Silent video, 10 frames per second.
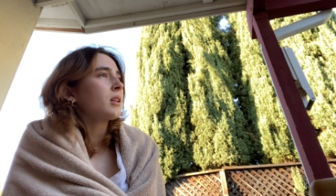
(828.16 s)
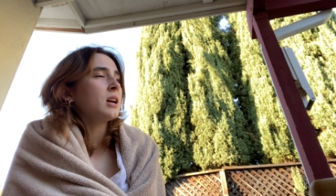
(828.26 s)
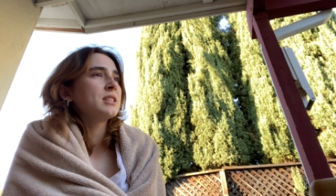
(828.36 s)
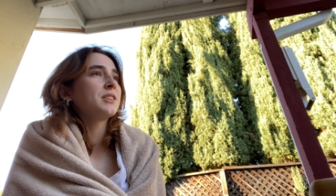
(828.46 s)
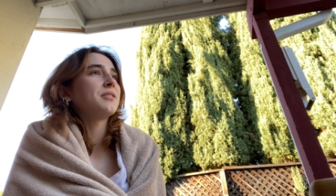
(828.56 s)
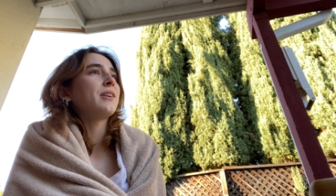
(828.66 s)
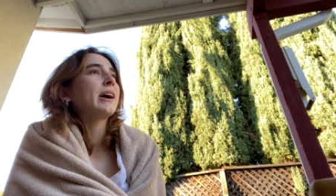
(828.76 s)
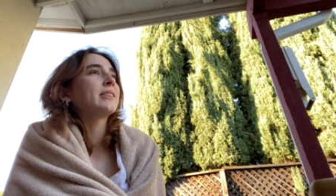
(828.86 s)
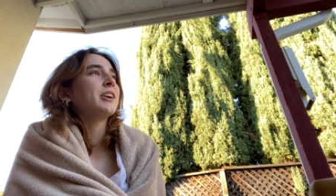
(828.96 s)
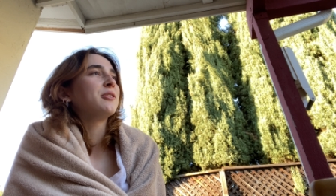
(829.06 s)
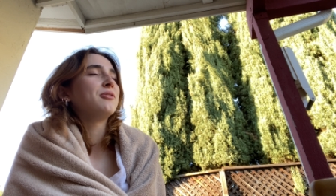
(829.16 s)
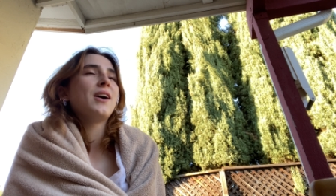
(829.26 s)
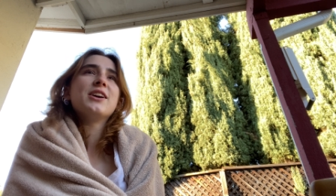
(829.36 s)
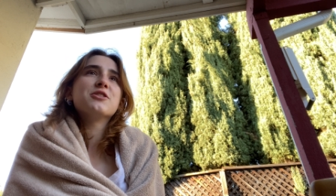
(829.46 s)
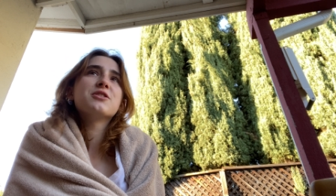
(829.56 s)
Is it the fact that you
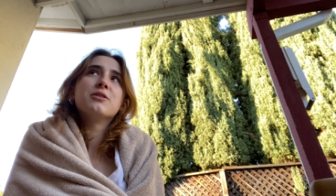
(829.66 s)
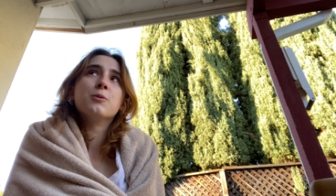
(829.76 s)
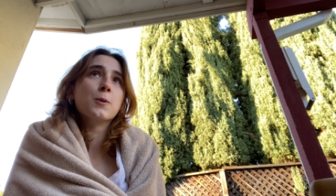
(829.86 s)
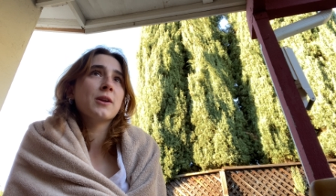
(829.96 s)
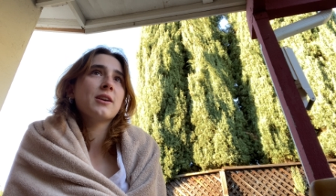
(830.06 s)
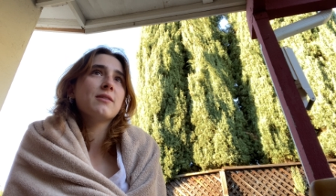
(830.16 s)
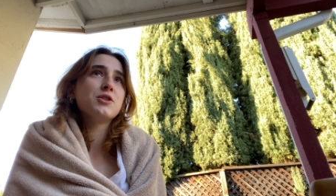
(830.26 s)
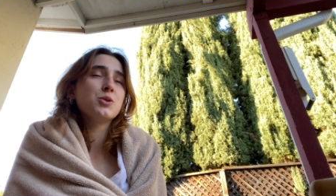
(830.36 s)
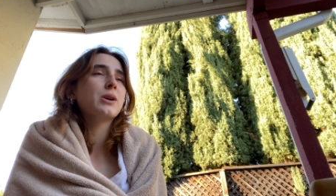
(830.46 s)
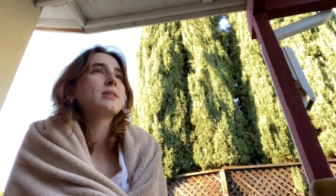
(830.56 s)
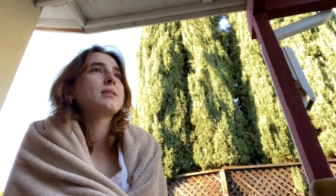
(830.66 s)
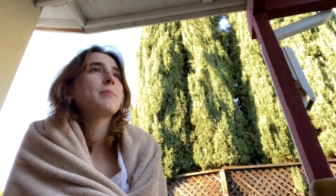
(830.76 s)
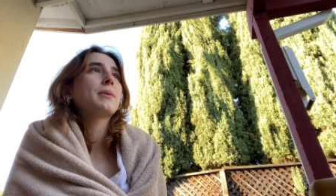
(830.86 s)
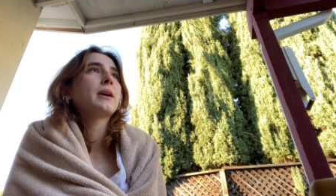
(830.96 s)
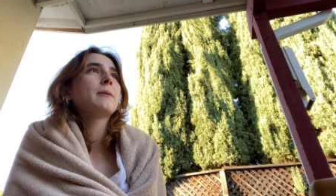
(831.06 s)
find yourself worthy of doing
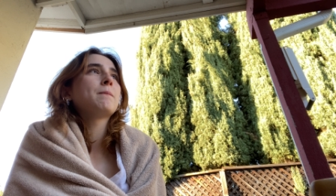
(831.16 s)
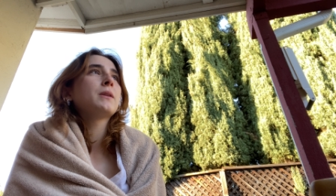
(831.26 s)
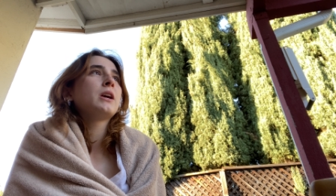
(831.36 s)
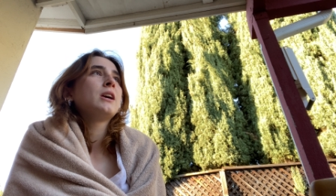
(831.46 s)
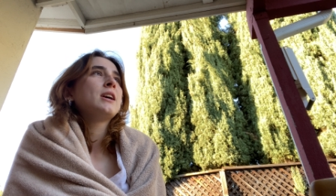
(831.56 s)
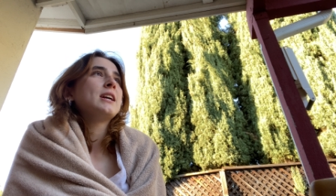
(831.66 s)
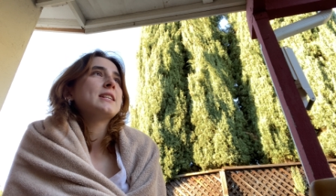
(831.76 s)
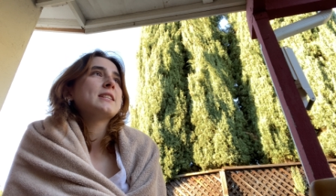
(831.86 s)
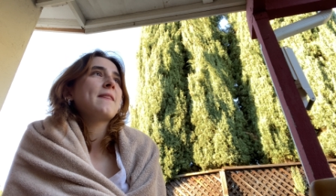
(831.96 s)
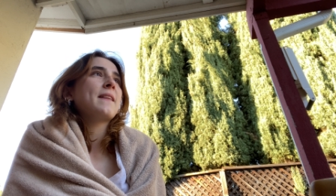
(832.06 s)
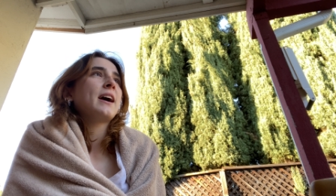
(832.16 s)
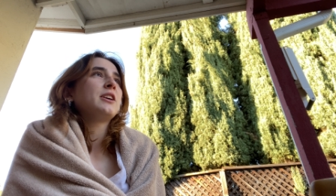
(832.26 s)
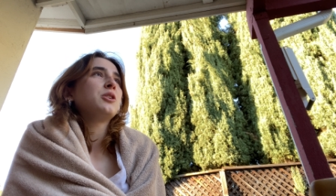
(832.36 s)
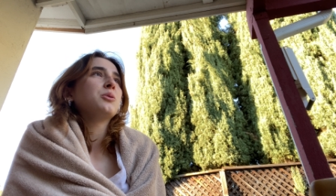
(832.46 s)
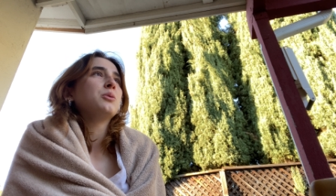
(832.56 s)
something? Is it that
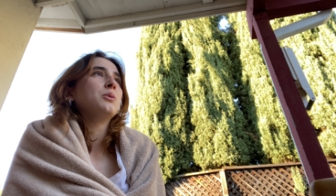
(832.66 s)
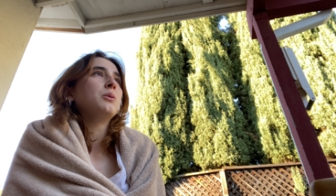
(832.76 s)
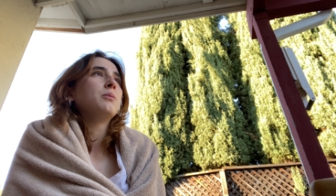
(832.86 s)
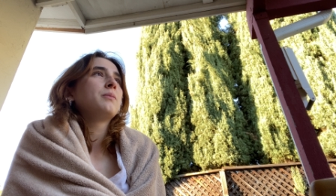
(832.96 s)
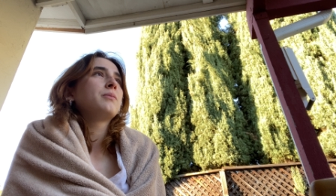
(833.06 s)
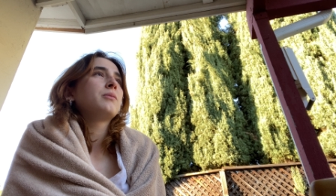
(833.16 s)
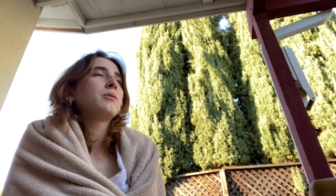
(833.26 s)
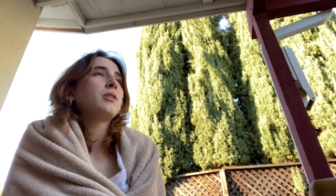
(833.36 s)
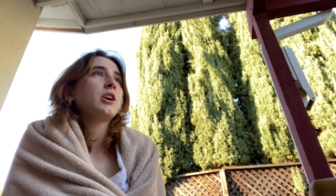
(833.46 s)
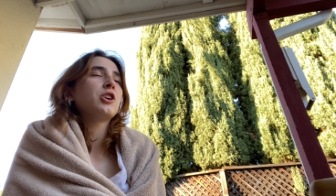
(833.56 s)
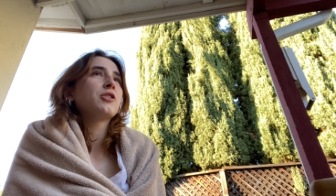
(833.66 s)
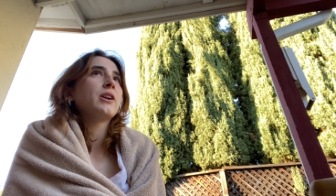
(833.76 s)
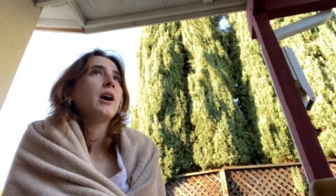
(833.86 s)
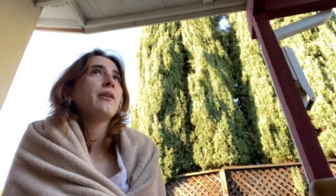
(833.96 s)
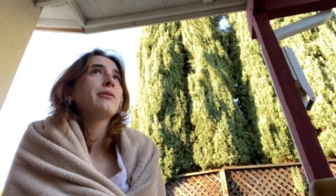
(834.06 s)
you think you're
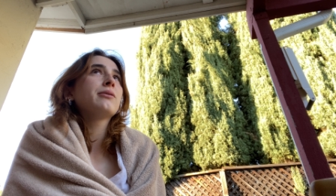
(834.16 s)
enough?